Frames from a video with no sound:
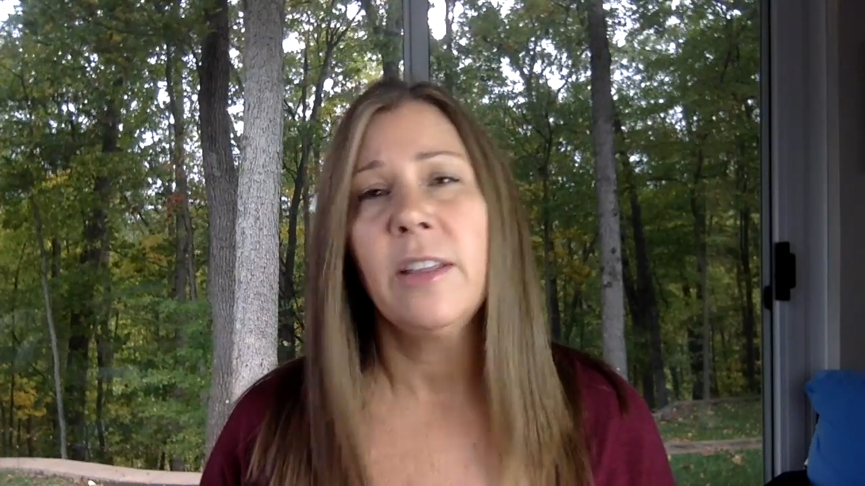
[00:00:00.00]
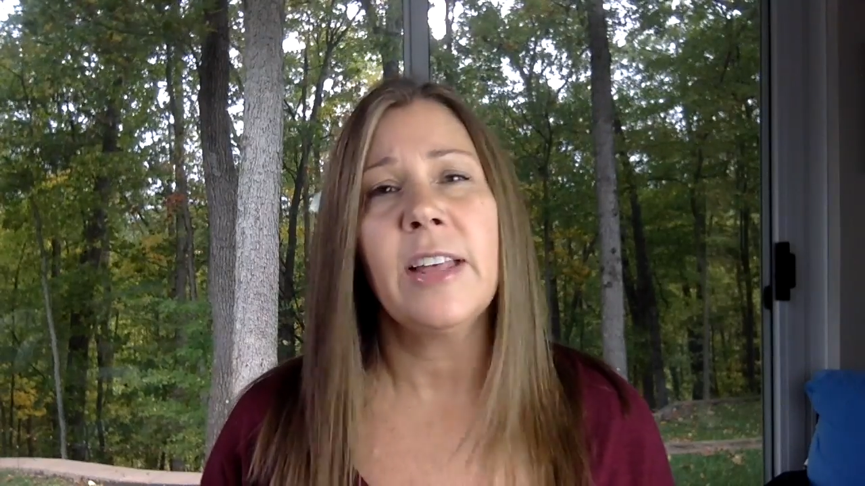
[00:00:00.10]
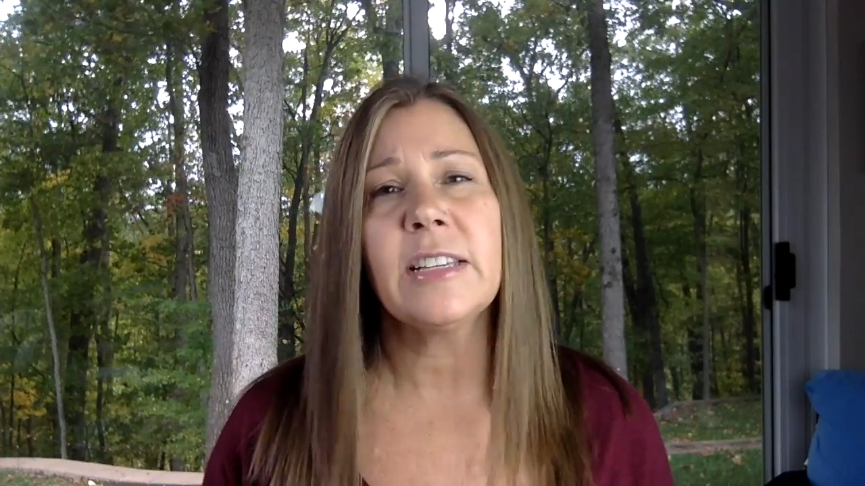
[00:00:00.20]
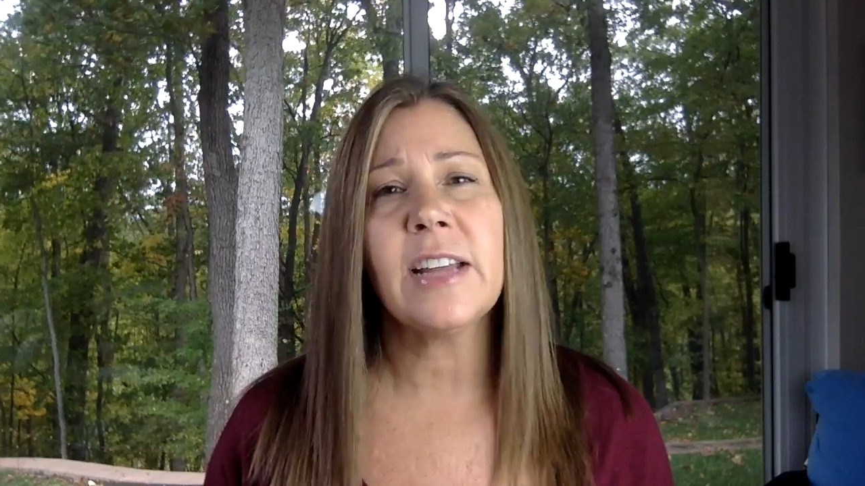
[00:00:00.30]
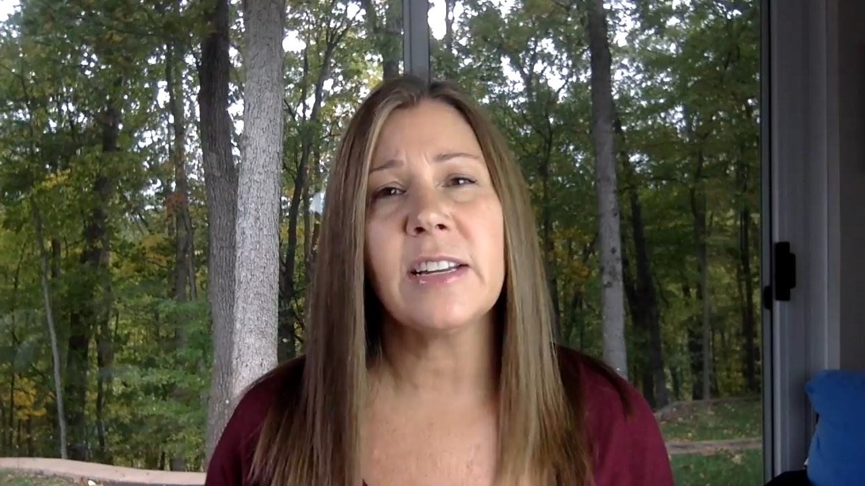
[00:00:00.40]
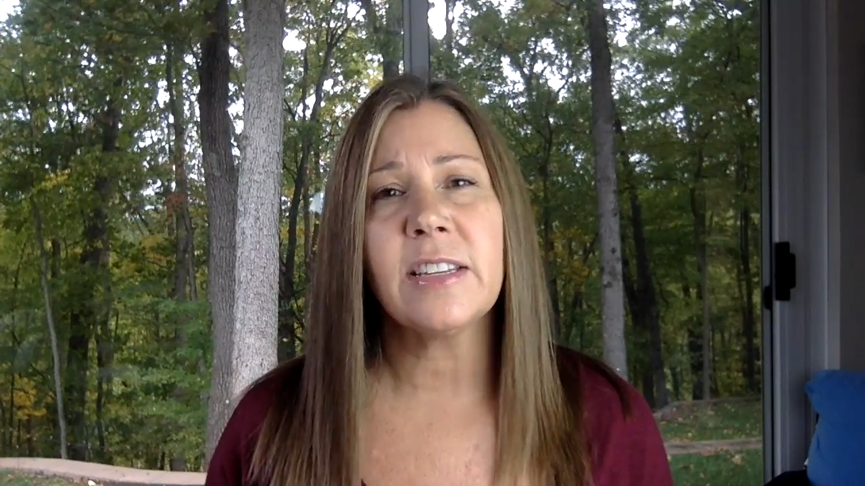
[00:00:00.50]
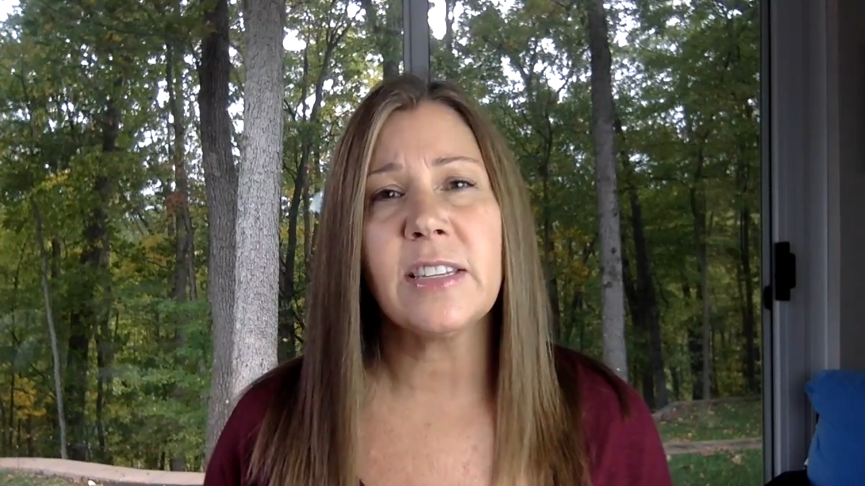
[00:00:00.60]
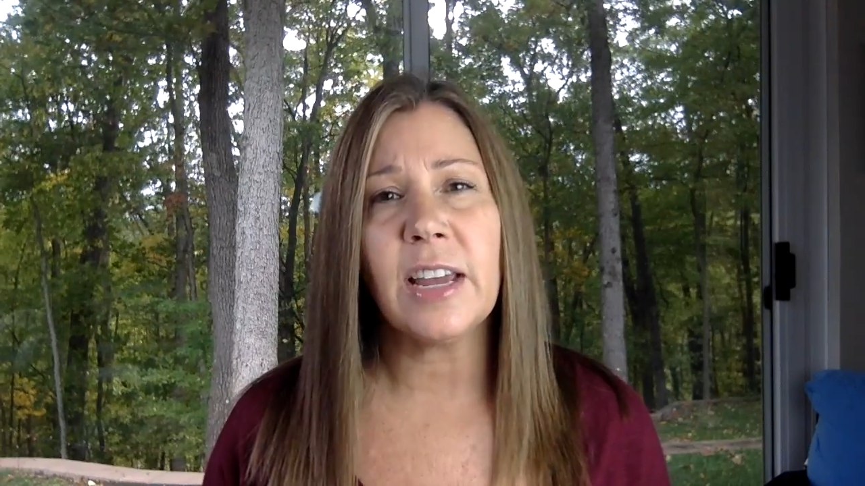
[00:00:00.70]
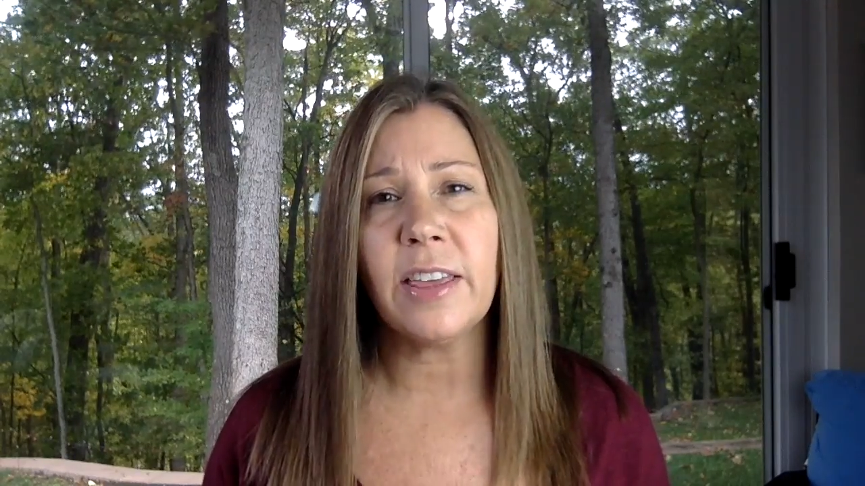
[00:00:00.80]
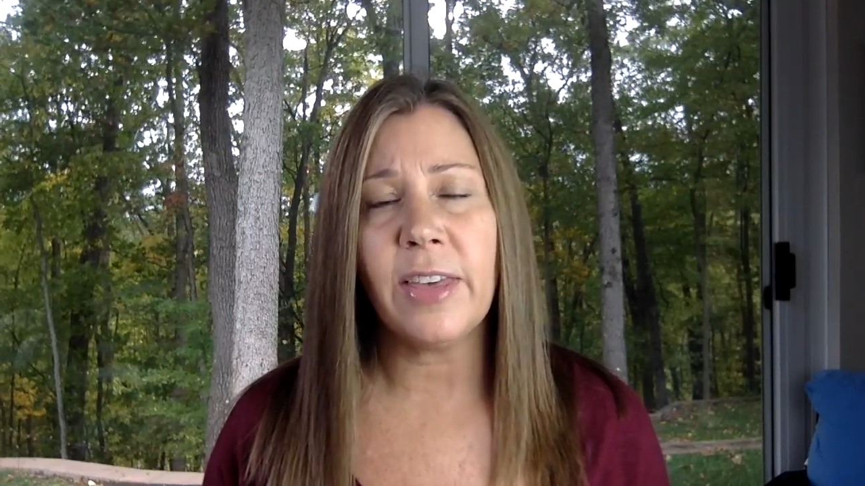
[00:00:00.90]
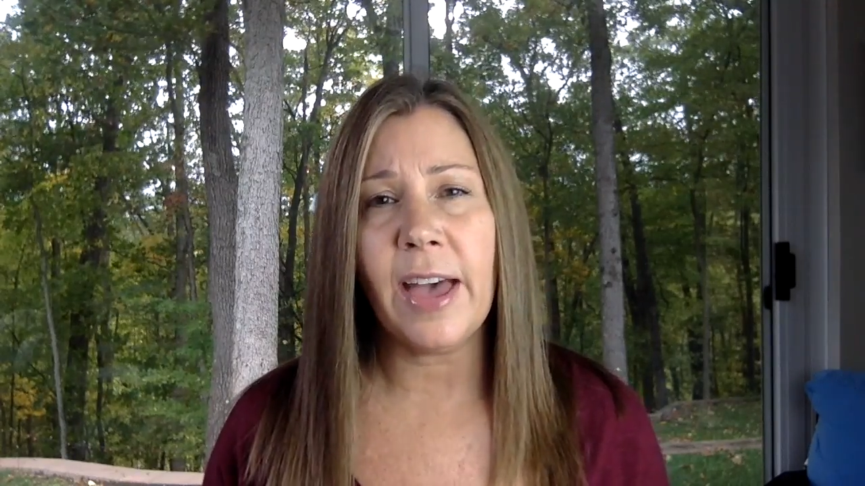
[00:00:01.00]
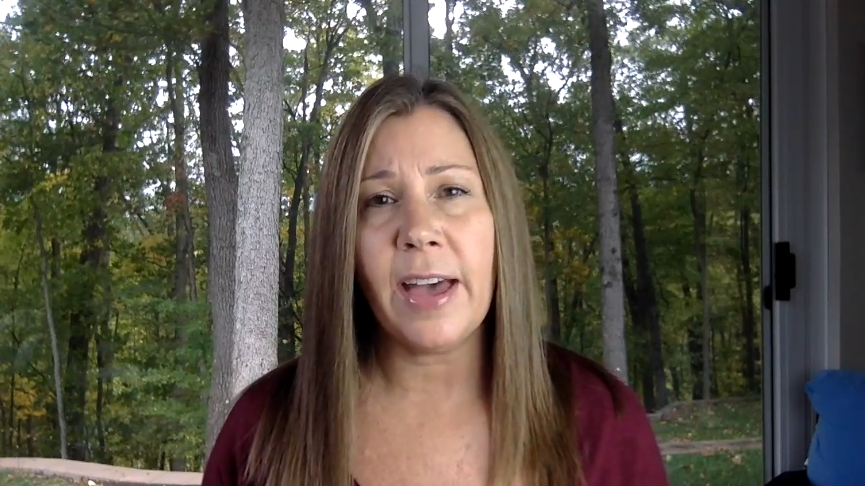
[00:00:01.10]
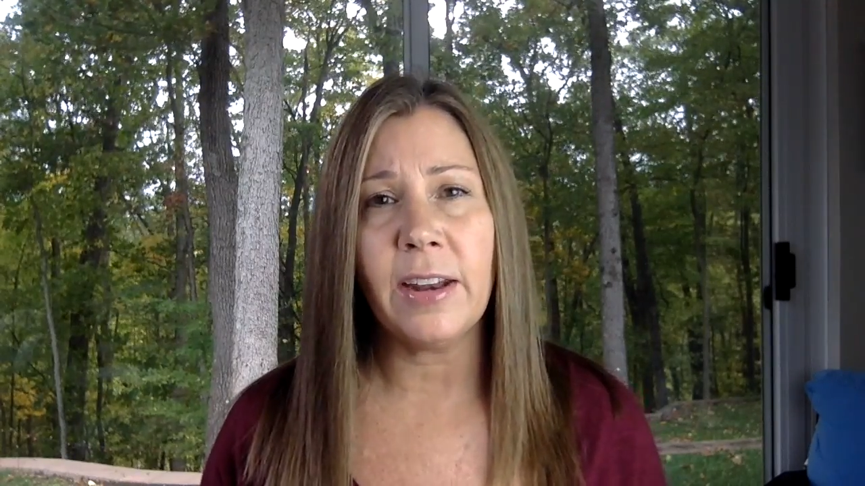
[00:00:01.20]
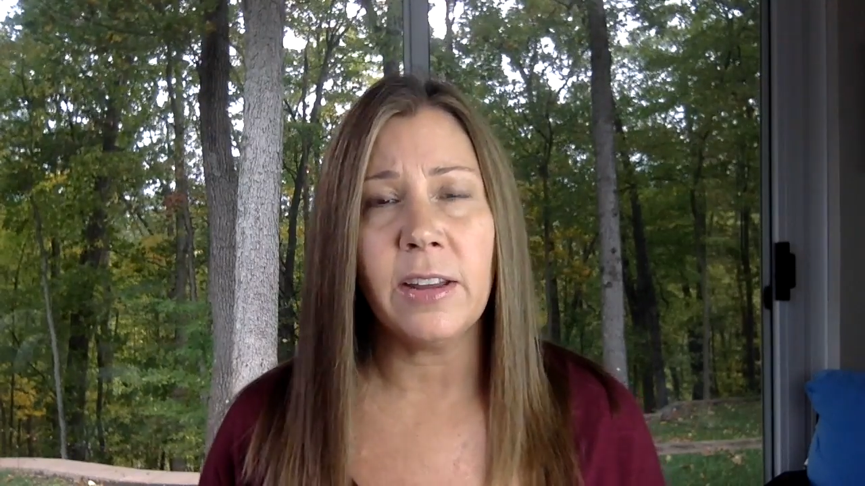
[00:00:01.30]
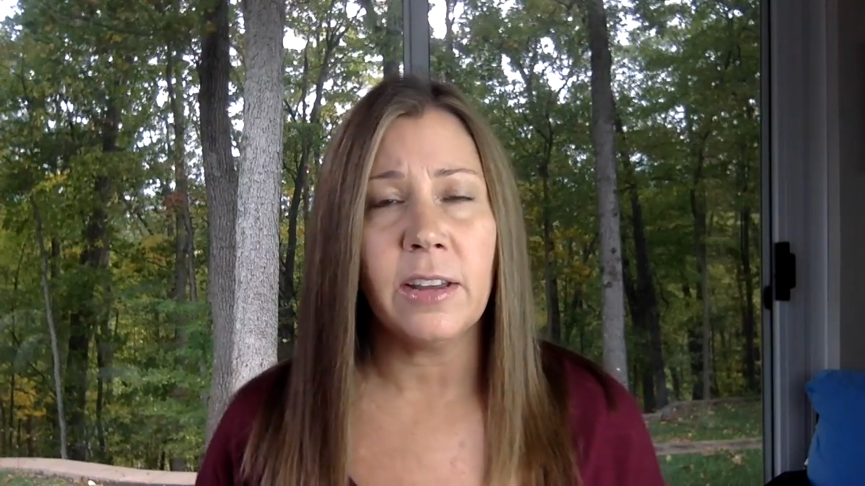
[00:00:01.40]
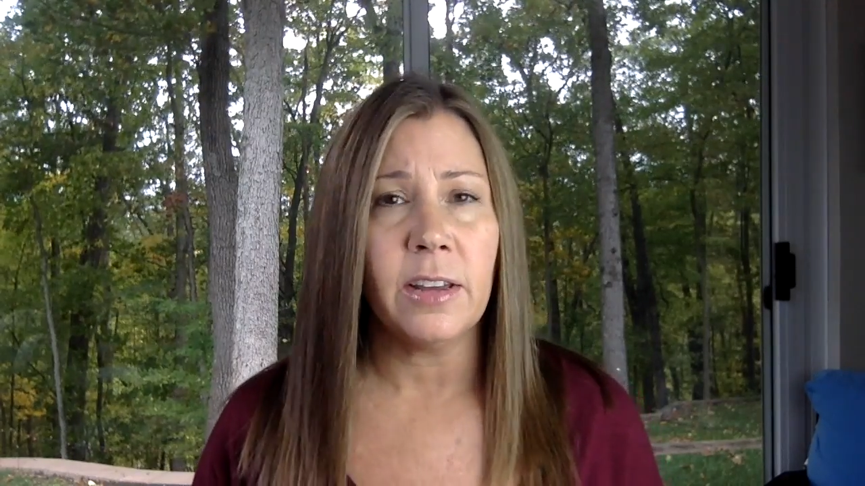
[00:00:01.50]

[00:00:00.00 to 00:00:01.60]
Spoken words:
That's not to say that